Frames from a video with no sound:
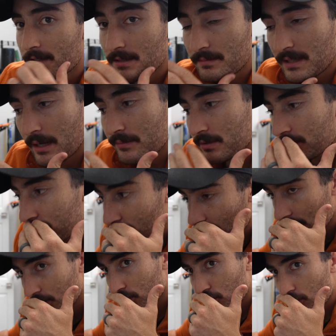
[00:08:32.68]
sometimes a little
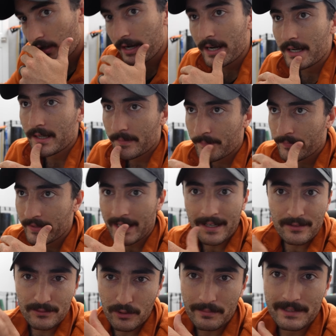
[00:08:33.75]
trick of the trade, and
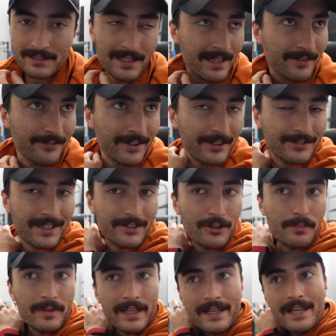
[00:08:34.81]
I normally say that in videos when I do
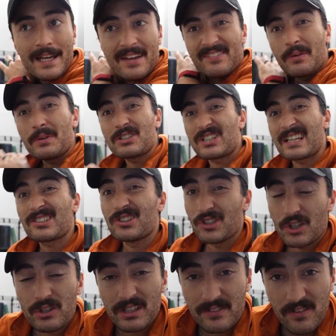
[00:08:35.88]
it, but like if I want a shot to
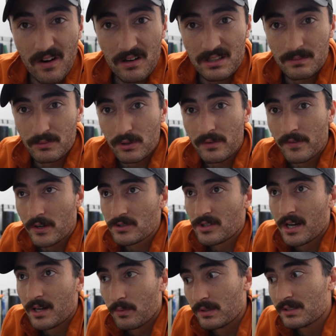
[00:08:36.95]
look really far, because I'm throwing a far
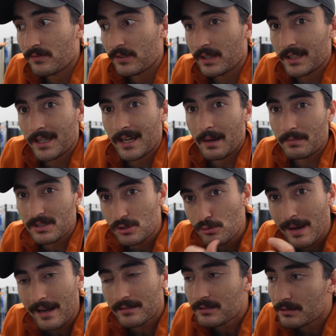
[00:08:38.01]
shot, I want it to feel like it, I'm gonna
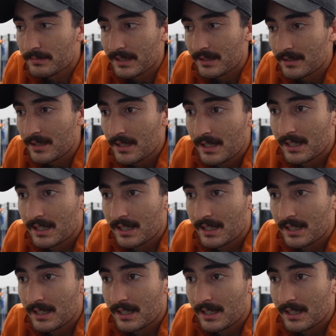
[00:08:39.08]
zoom out a little bit.